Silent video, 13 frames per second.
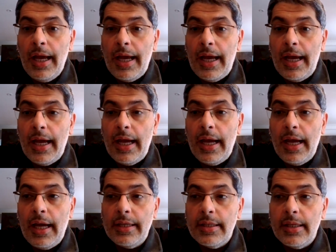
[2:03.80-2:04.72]

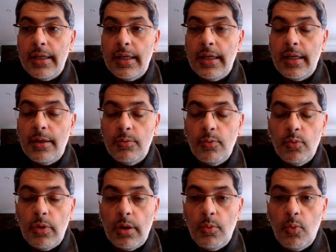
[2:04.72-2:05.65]
had
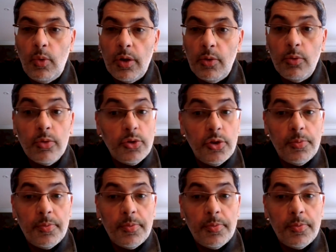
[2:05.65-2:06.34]
one or two